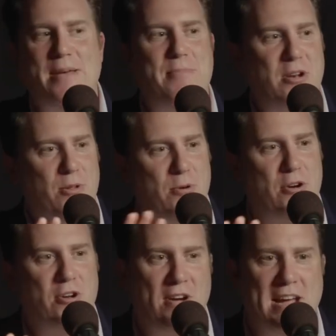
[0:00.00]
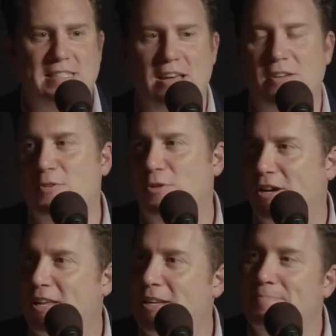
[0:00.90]
but it'll burn your eyes out if you
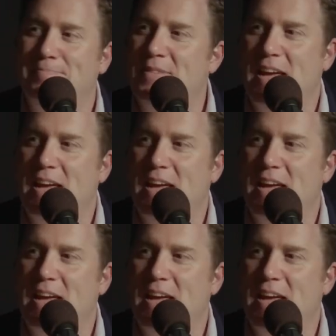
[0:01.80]
look at it. Right.